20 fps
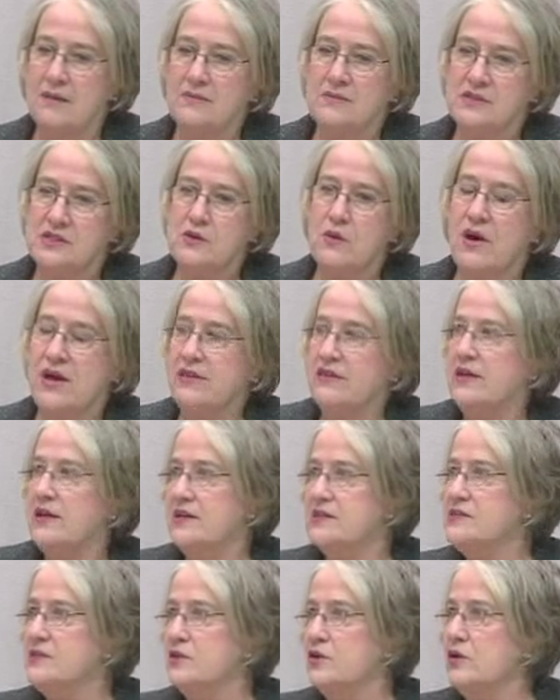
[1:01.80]
so I
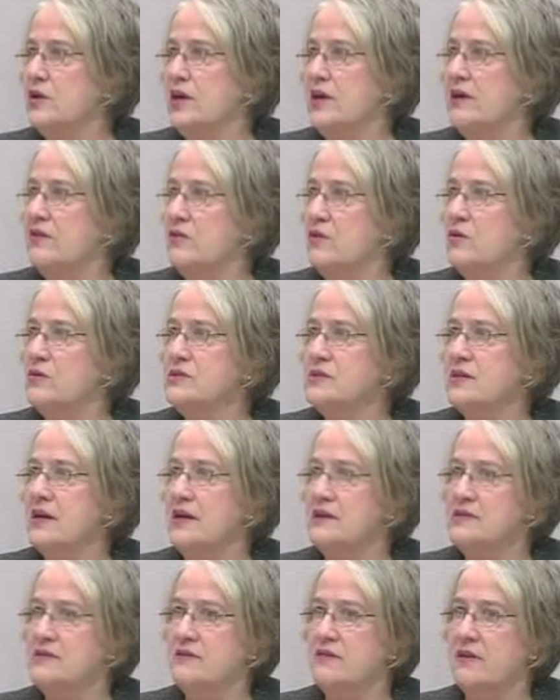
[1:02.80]
think it's looking at those
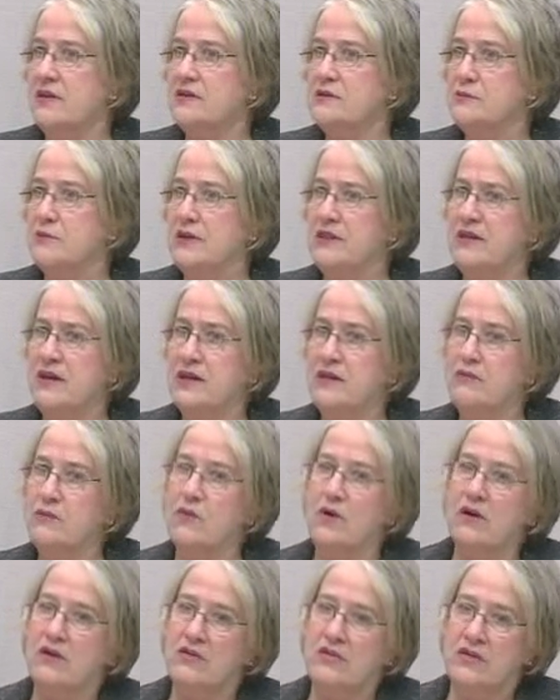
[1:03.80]
kinds of things. But then
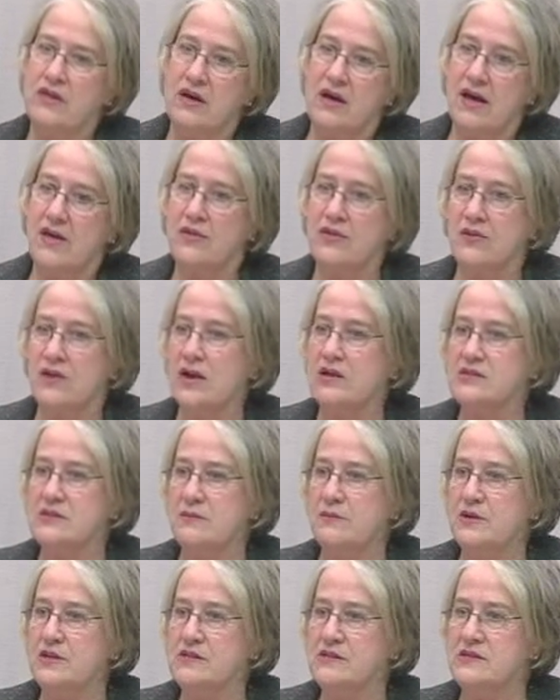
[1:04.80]
what are the other kinds
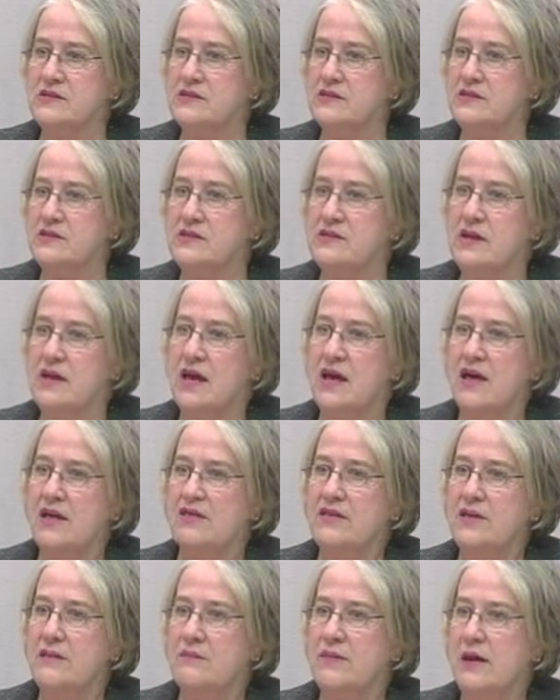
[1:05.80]
of businesses
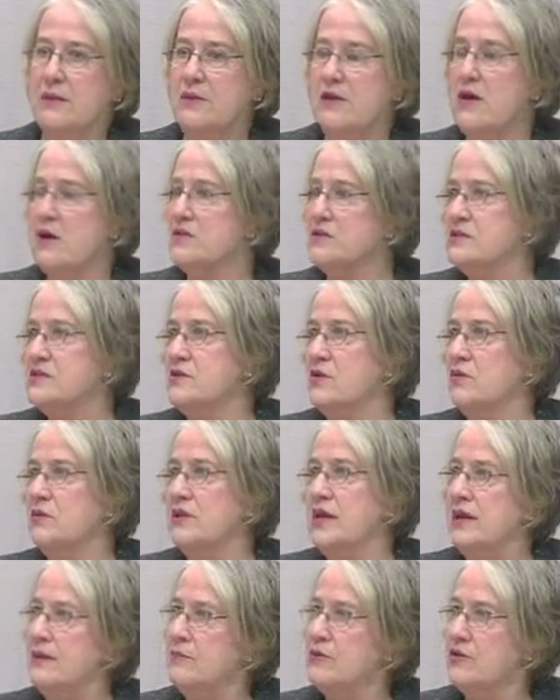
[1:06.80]
that maybe aren't so
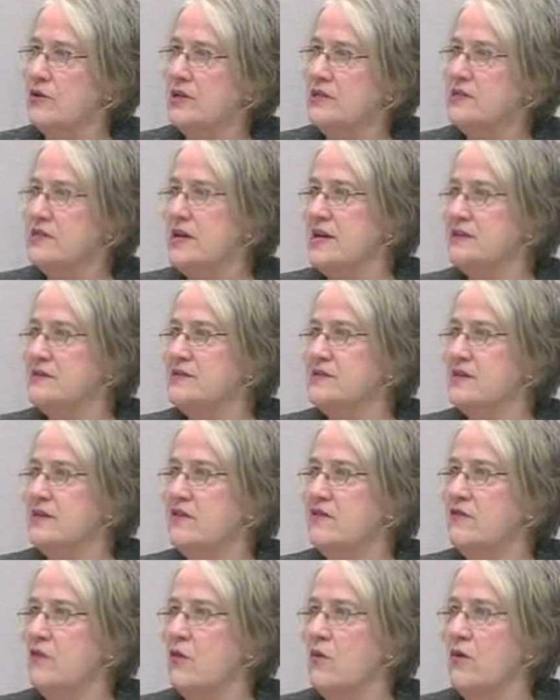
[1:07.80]
labor
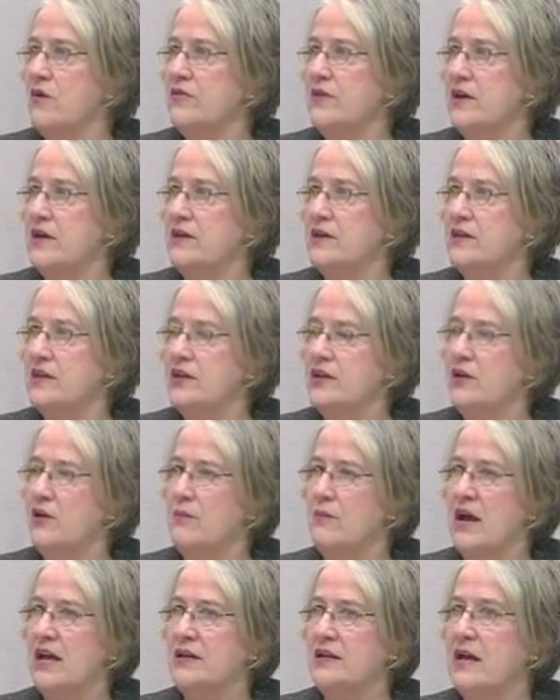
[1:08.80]
intensive or that, you know,
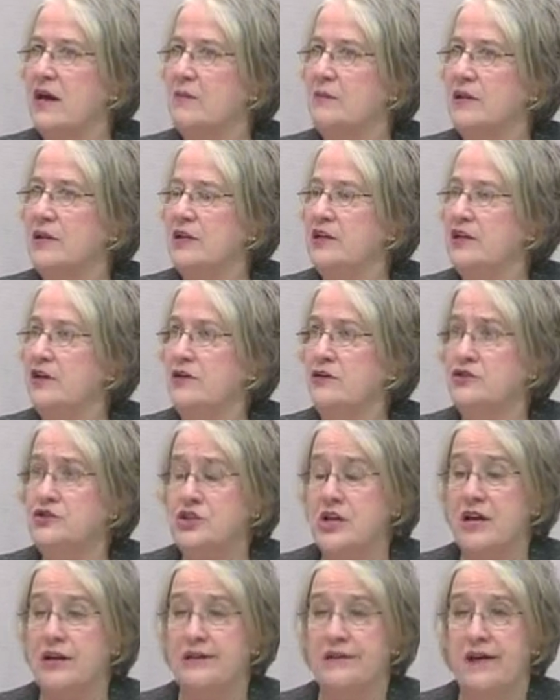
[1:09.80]
might not be
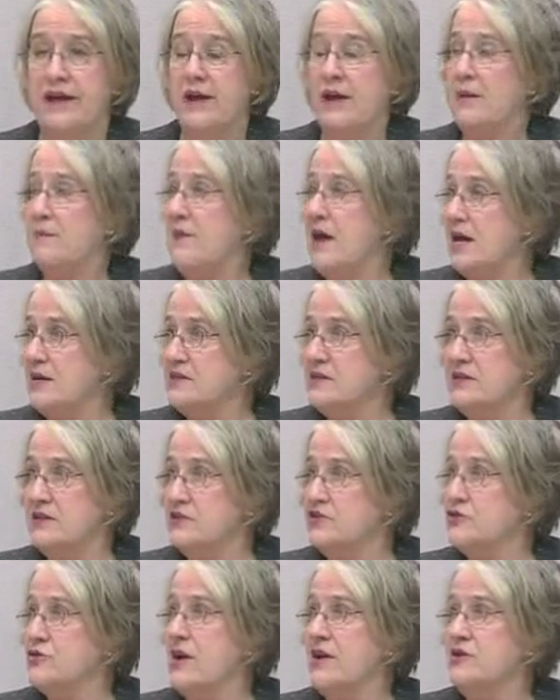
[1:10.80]
huge? And back to
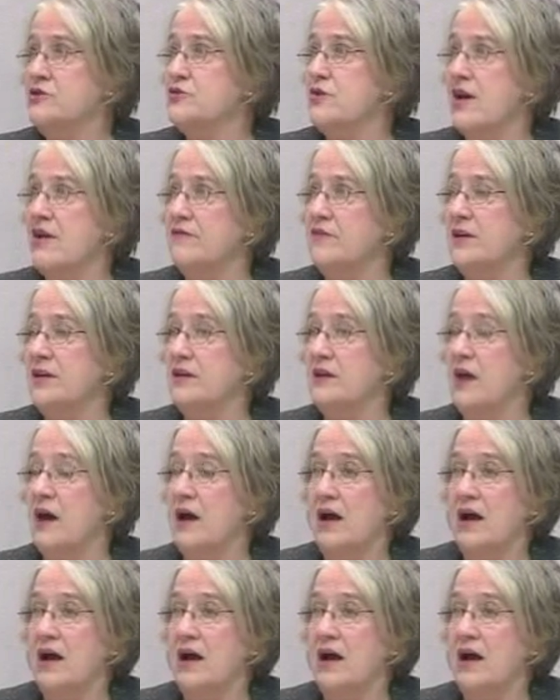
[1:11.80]
the truck driving,